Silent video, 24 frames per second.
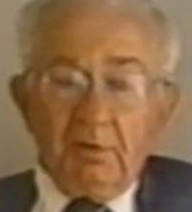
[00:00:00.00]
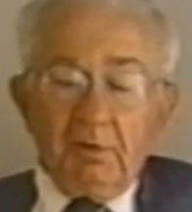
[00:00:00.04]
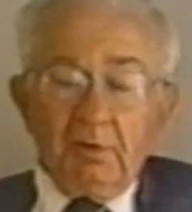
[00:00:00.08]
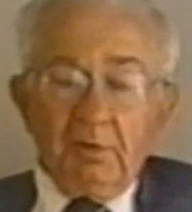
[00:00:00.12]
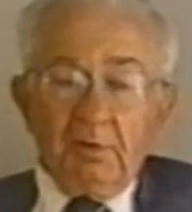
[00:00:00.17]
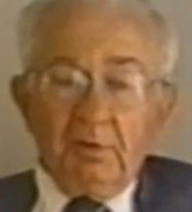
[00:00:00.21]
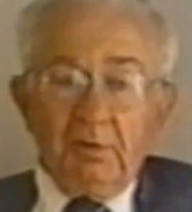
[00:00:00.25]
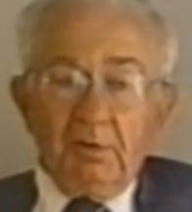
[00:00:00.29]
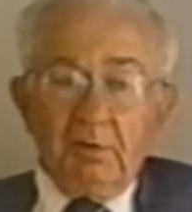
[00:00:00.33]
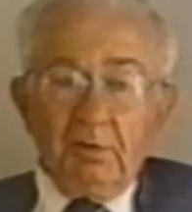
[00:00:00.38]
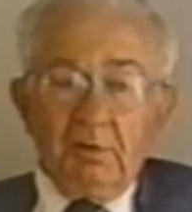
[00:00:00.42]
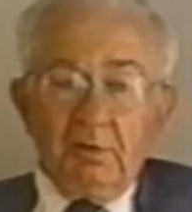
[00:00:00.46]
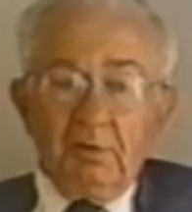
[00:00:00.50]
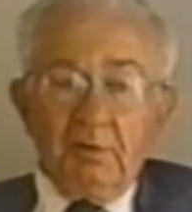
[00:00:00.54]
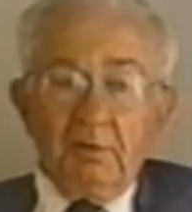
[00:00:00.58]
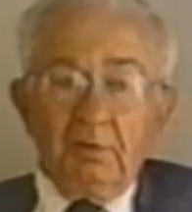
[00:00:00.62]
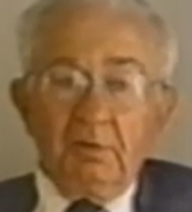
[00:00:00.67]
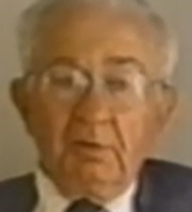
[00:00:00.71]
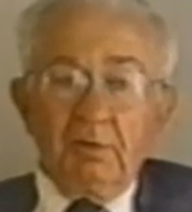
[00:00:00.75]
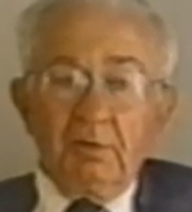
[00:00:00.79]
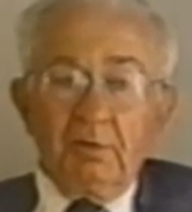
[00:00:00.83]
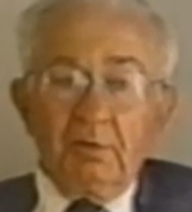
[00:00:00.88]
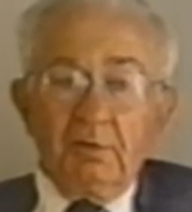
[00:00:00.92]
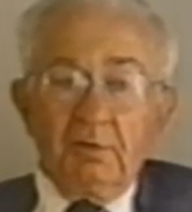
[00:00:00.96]
uh,
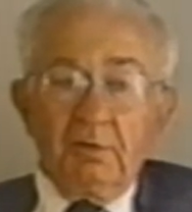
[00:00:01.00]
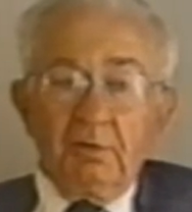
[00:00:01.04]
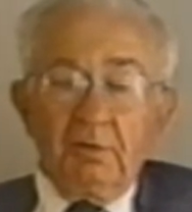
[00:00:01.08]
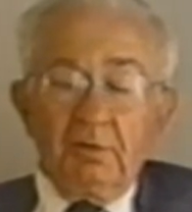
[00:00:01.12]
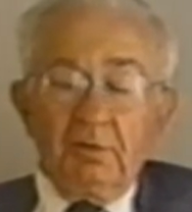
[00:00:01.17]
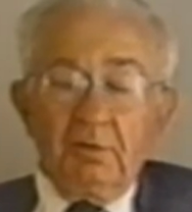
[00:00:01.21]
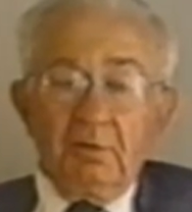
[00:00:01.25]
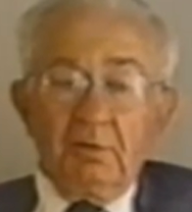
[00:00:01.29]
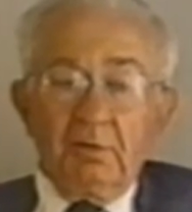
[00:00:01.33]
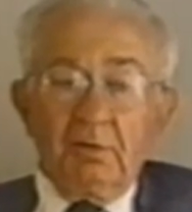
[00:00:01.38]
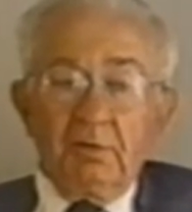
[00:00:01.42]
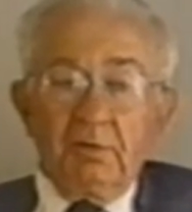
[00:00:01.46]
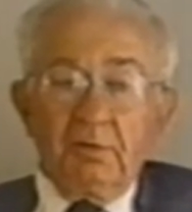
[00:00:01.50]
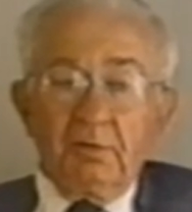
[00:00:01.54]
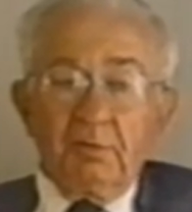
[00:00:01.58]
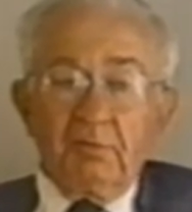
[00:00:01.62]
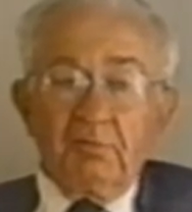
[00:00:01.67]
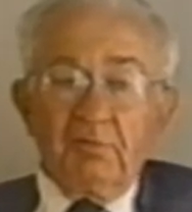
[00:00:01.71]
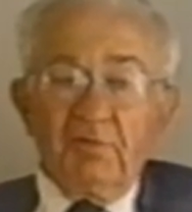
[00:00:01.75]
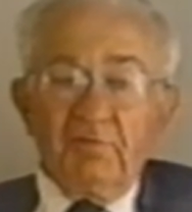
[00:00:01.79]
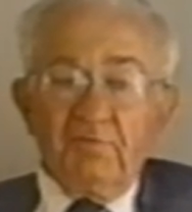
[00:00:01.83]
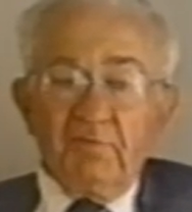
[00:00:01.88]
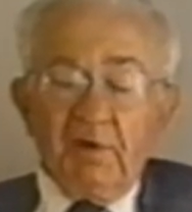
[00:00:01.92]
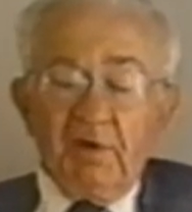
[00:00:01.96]
the
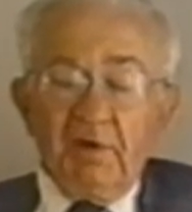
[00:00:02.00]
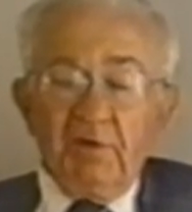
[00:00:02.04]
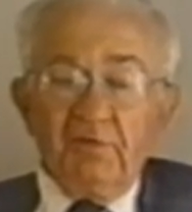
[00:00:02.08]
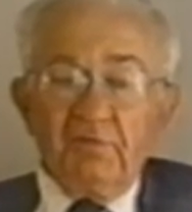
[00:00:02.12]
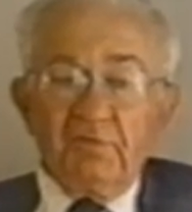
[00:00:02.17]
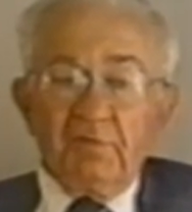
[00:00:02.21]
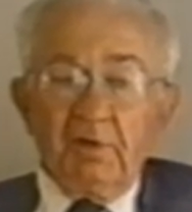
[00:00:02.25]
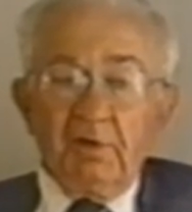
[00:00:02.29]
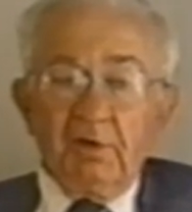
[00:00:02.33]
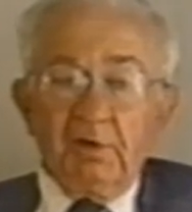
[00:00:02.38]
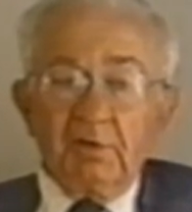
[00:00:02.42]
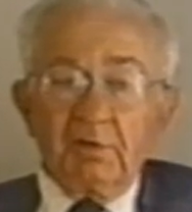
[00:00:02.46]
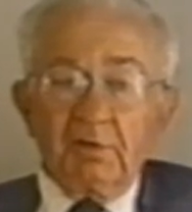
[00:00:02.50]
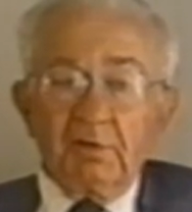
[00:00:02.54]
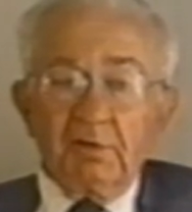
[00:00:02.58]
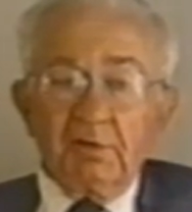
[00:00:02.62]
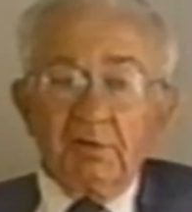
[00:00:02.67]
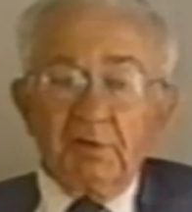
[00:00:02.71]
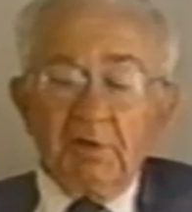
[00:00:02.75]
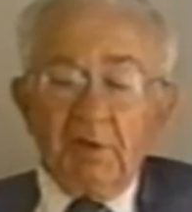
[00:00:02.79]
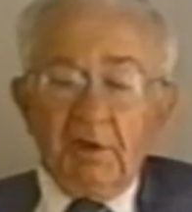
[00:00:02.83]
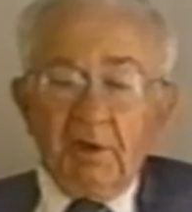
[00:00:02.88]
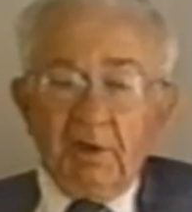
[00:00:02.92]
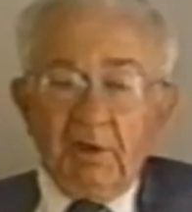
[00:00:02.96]
revised Article
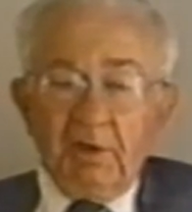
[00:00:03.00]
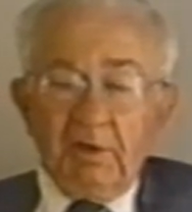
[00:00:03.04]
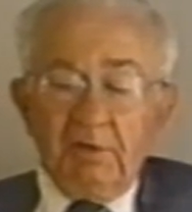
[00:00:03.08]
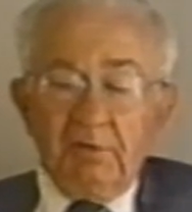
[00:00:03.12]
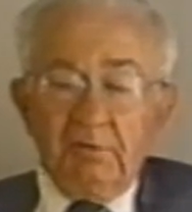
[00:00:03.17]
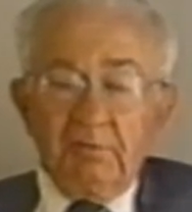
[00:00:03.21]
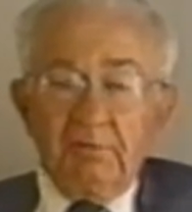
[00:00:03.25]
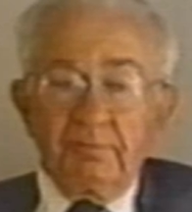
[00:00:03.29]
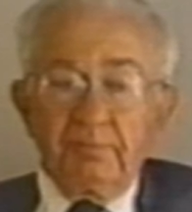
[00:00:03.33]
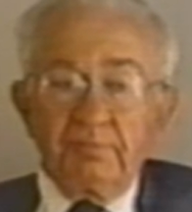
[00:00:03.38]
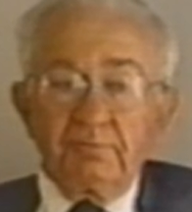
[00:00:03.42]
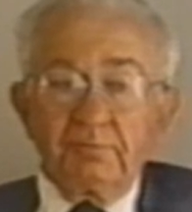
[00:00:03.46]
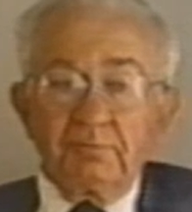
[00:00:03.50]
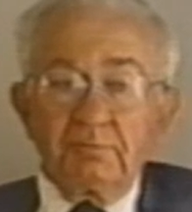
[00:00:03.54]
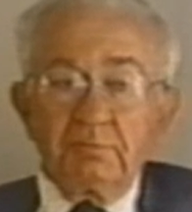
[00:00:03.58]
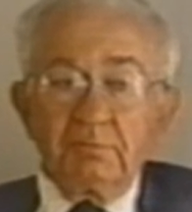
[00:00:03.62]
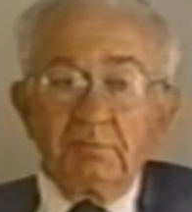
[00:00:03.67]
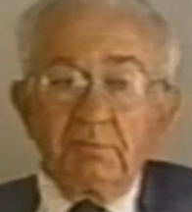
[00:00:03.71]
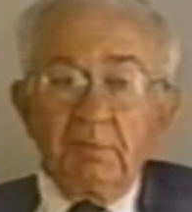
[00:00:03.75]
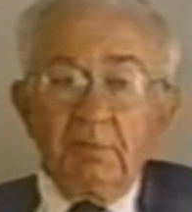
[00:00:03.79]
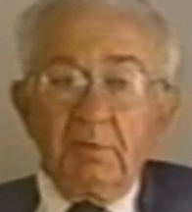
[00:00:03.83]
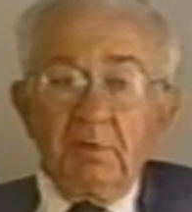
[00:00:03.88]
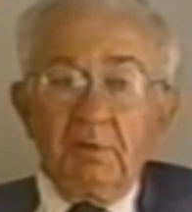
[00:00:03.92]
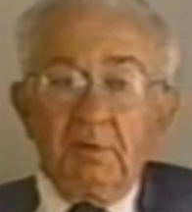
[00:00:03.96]
9
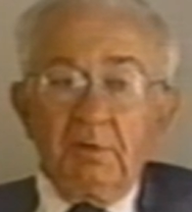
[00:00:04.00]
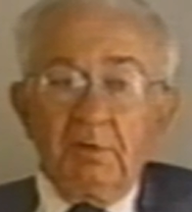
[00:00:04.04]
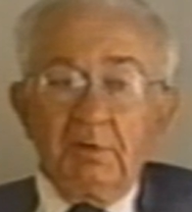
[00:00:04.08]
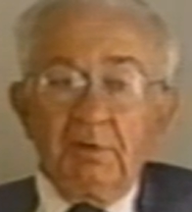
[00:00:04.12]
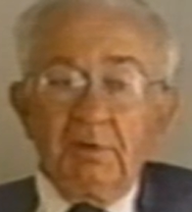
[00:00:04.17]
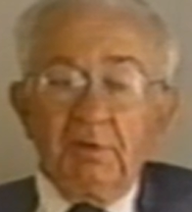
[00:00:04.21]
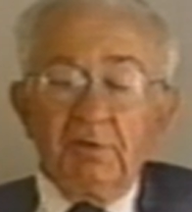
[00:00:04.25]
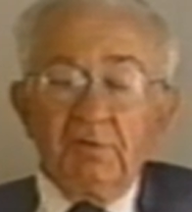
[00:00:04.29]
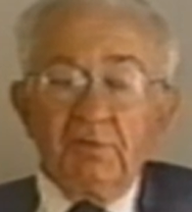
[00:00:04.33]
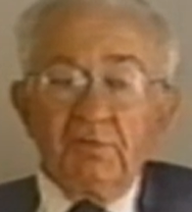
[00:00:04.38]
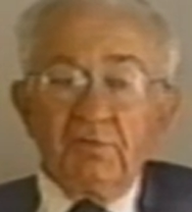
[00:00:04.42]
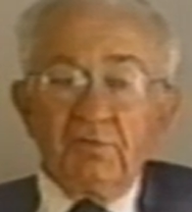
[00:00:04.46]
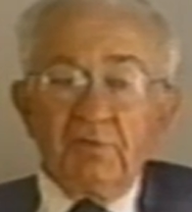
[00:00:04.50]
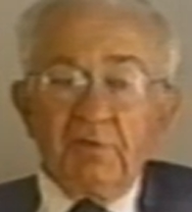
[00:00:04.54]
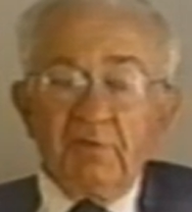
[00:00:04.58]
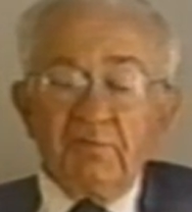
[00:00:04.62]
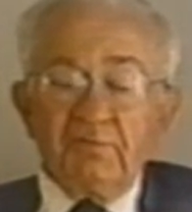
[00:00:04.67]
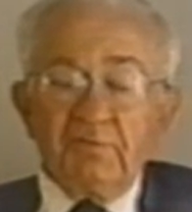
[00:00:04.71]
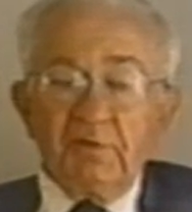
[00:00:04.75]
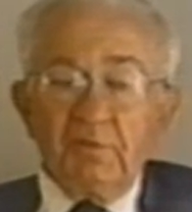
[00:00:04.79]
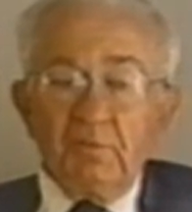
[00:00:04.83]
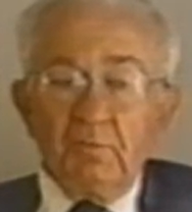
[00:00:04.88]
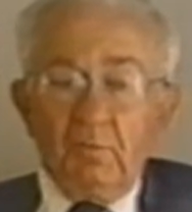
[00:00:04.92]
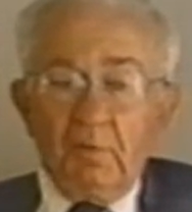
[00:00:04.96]
in
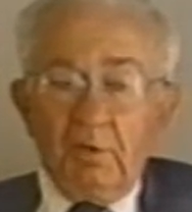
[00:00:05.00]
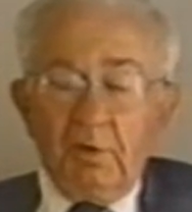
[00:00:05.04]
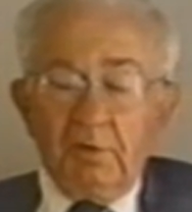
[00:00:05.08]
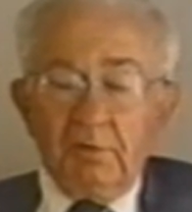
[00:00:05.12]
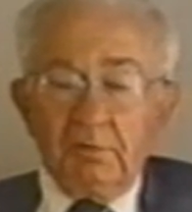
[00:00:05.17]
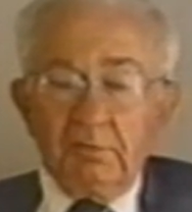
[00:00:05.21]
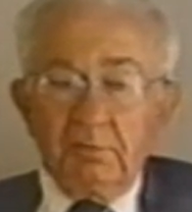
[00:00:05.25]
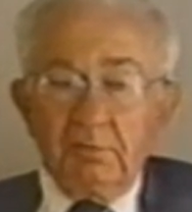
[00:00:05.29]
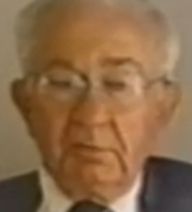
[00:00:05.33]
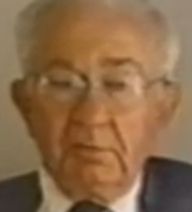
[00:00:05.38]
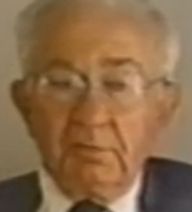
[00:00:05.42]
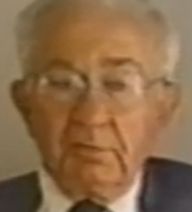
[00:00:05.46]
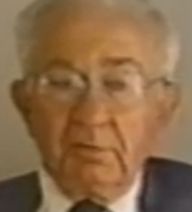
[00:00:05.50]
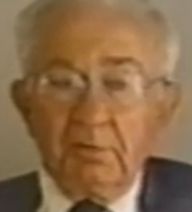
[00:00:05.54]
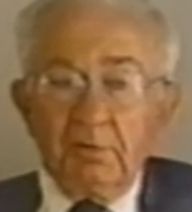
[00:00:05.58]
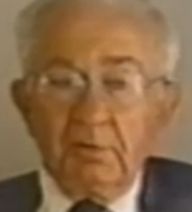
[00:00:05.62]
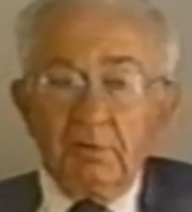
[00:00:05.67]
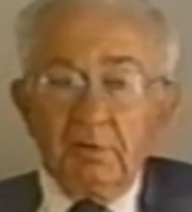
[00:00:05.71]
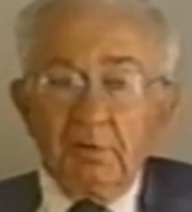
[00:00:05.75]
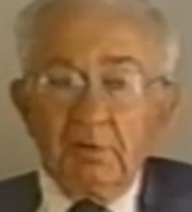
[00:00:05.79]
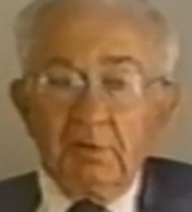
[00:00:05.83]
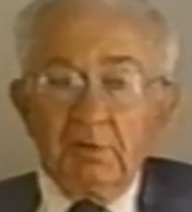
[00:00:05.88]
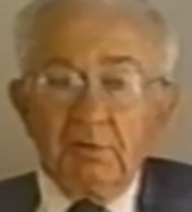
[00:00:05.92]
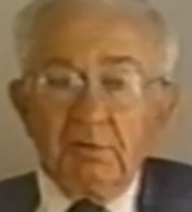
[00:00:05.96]
71,
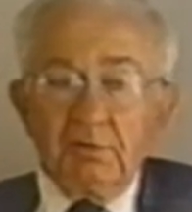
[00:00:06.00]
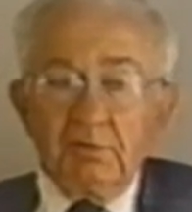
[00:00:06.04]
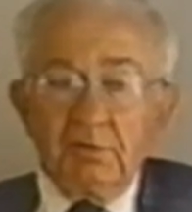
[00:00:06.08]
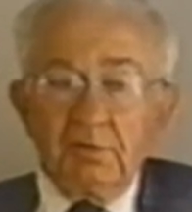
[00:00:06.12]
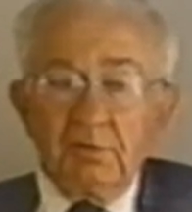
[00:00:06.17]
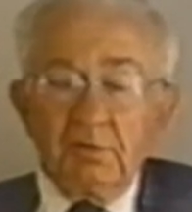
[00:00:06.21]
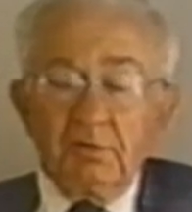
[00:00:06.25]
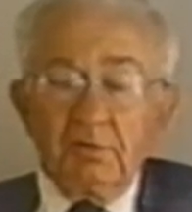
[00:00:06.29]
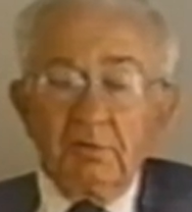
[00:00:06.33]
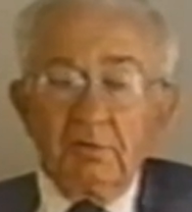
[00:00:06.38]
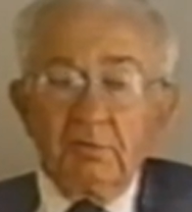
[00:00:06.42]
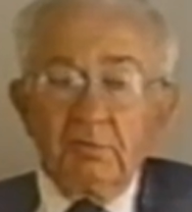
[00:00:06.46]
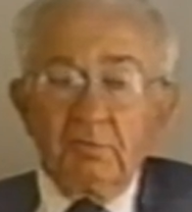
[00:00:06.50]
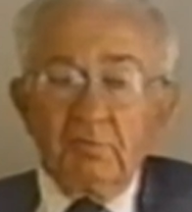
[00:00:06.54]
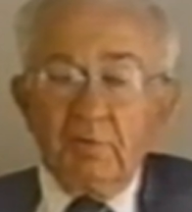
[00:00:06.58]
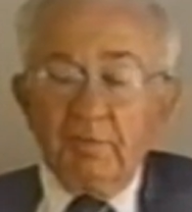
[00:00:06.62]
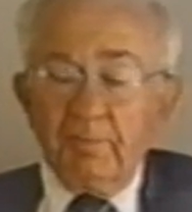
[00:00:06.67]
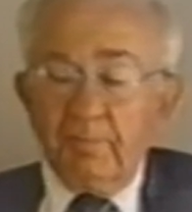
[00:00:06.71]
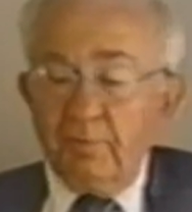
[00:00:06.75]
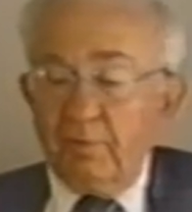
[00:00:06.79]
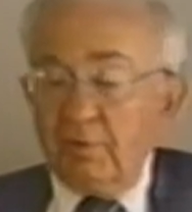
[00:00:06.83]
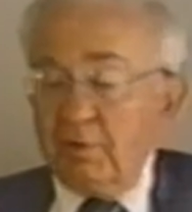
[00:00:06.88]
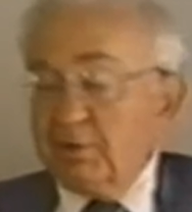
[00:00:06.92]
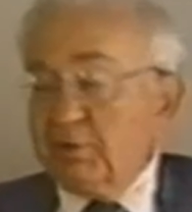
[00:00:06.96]
uh,
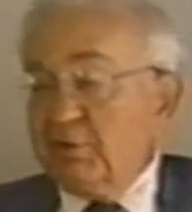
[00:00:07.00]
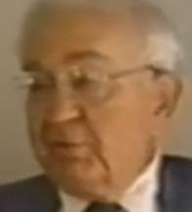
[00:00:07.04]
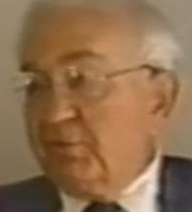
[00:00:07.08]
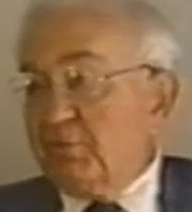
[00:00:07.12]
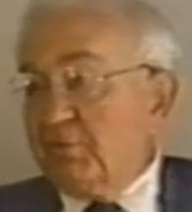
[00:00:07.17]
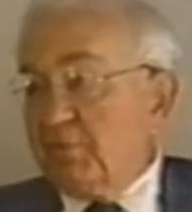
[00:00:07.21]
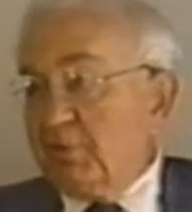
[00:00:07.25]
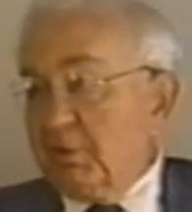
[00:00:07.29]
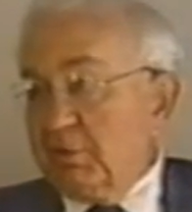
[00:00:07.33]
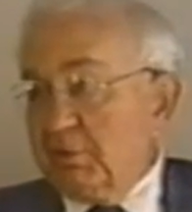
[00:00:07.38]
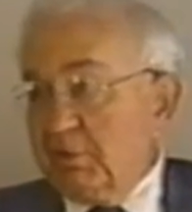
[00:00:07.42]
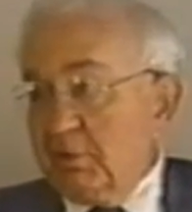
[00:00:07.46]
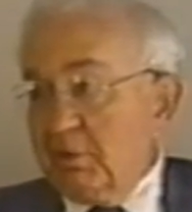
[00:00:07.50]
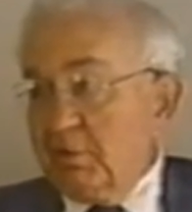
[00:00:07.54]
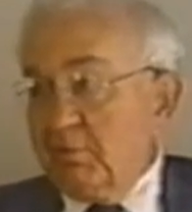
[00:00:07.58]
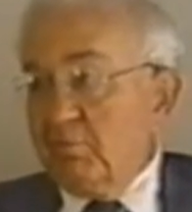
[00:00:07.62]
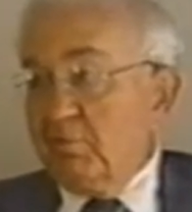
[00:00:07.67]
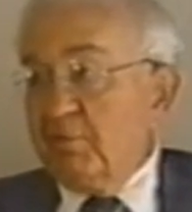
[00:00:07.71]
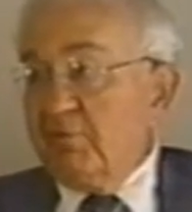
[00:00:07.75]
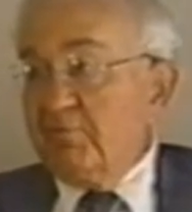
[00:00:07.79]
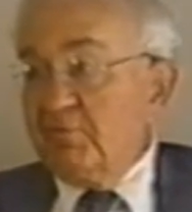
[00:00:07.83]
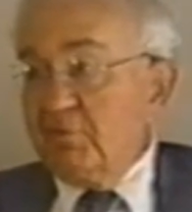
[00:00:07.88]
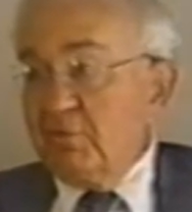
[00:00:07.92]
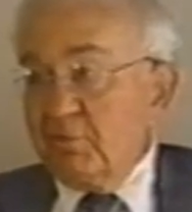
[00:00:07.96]
reporters in the
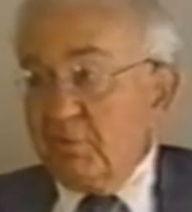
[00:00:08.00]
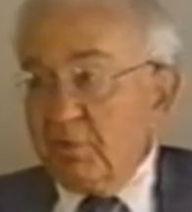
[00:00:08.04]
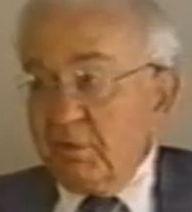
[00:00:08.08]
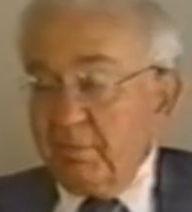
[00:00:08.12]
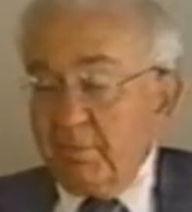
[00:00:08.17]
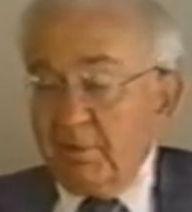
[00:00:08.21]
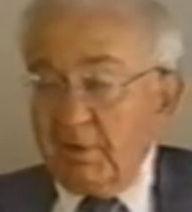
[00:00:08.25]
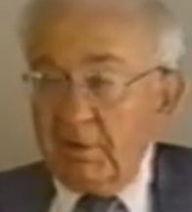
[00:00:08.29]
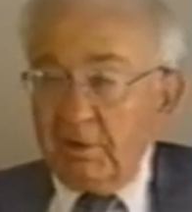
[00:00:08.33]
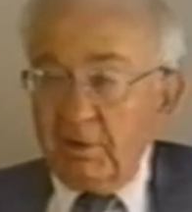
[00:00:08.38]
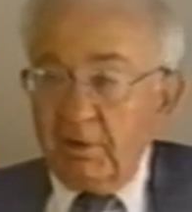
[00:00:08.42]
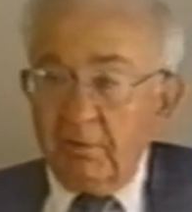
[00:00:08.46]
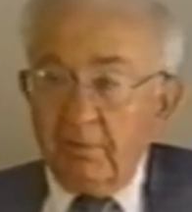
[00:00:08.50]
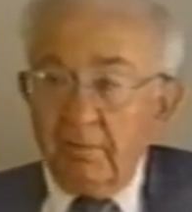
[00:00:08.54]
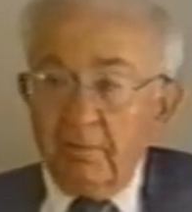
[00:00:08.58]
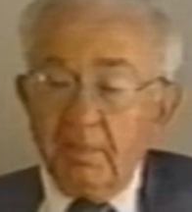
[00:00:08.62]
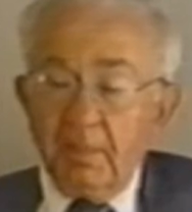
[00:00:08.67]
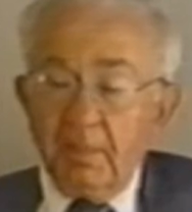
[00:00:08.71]
review committee,